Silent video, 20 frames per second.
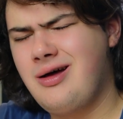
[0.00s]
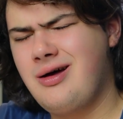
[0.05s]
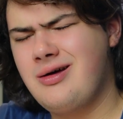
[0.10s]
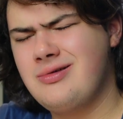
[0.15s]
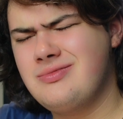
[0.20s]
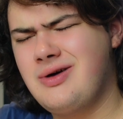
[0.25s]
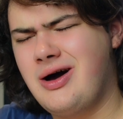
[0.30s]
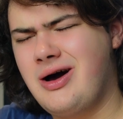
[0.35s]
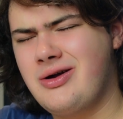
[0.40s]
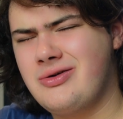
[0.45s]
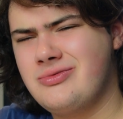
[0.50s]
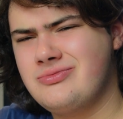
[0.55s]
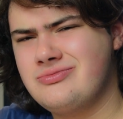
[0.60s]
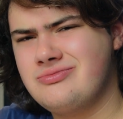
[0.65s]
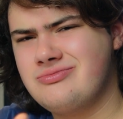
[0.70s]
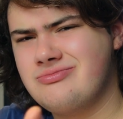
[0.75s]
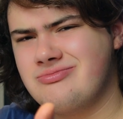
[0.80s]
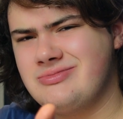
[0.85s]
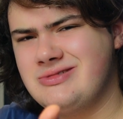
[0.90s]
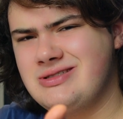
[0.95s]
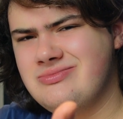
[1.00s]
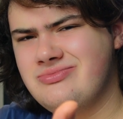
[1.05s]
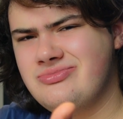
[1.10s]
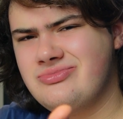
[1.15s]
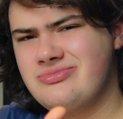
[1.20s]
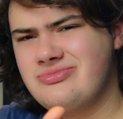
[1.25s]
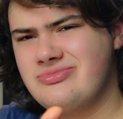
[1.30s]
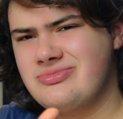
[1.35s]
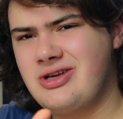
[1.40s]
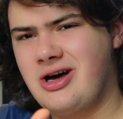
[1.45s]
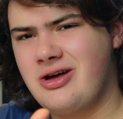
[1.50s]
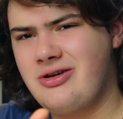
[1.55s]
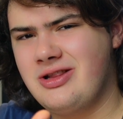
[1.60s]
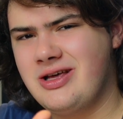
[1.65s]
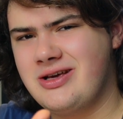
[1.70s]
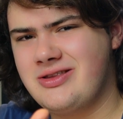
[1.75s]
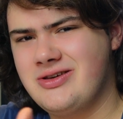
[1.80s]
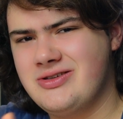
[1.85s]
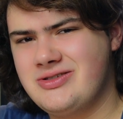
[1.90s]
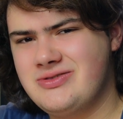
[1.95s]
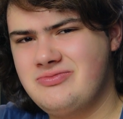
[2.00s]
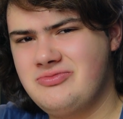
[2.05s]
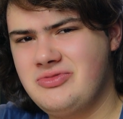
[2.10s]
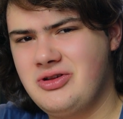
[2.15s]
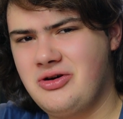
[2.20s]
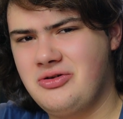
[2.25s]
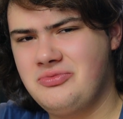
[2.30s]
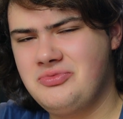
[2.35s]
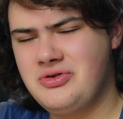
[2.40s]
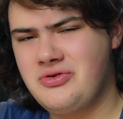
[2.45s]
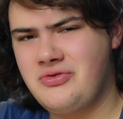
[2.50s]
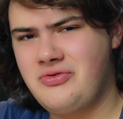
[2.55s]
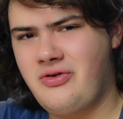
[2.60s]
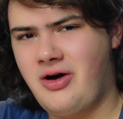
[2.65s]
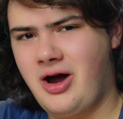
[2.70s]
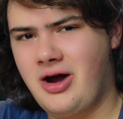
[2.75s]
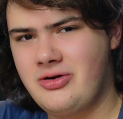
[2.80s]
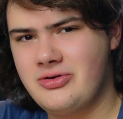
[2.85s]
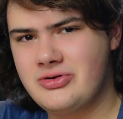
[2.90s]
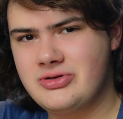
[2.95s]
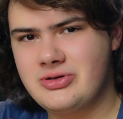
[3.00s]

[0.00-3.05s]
i don't I don't like this, you know, you're fired or